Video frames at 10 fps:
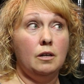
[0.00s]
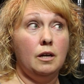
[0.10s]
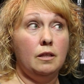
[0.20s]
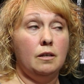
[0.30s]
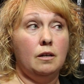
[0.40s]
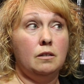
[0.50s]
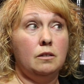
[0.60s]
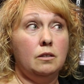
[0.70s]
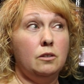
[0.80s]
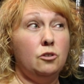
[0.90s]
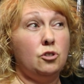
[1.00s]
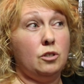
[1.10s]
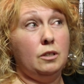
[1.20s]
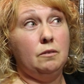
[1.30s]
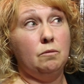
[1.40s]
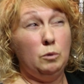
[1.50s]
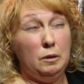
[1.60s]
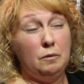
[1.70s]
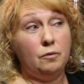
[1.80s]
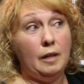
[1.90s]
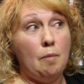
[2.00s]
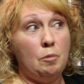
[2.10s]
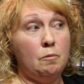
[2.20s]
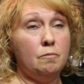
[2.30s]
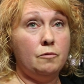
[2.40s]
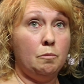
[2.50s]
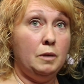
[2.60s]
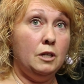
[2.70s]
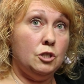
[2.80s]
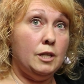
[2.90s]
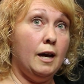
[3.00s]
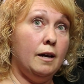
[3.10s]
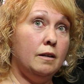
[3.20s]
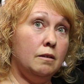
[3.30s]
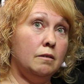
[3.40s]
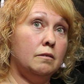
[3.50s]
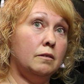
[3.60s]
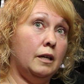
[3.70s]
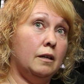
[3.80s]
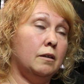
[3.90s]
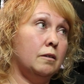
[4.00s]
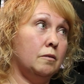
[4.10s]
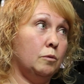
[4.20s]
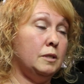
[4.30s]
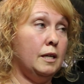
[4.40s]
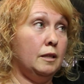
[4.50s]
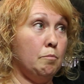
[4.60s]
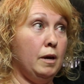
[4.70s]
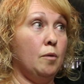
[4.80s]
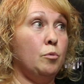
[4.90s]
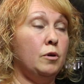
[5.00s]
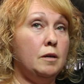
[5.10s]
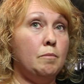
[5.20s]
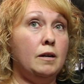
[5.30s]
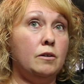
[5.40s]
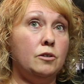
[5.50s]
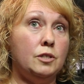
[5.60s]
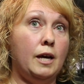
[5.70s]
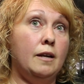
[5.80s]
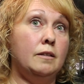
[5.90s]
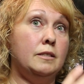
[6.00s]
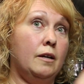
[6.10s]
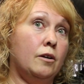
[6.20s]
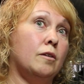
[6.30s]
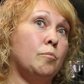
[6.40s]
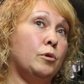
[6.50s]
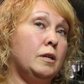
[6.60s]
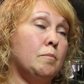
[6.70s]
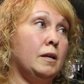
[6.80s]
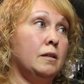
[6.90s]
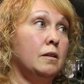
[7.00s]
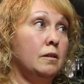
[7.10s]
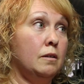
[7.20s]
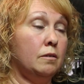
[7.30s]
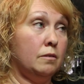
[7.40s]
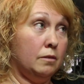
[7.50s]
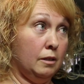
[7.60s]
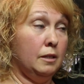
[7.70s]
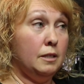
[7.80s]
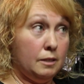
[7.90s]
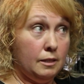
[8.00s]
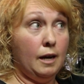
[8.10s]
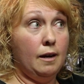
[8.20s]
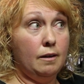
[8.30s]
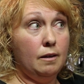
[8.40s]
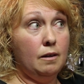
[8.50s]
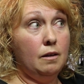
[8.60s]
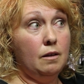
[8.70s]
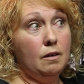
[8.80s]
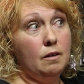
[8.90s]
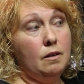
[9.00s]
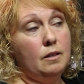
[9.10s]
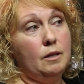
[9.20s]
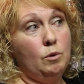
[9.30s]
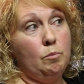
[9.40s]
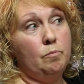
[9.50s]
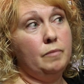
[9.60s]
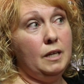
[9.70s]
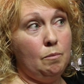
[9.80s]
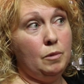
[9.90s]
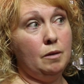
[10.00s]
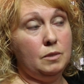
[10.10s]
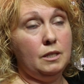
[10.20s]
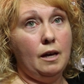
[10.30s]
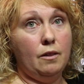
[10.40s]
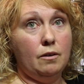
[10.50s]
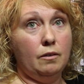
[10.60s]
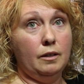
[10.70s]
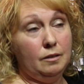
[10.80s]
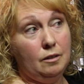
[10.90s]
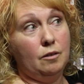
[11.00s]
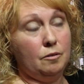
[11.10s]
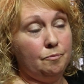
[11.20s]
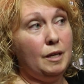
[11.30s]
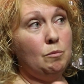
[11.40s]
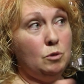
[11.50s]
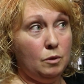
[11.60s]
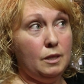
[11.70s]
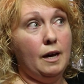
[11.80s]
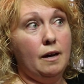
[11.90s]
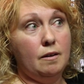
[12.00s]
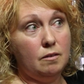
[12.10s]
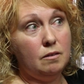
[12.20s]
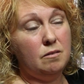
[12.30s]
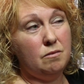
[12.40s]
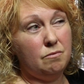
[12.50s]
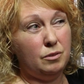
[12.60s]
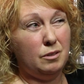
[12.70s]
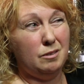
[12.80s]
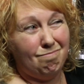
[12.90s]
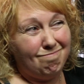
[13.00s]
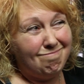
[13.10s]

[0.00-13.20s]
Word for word: And then usually we flop them from each side. Like we'll take the male, put him on her side, and take her and put him on her on his side. That we keep them together, like you know, or keep doing that for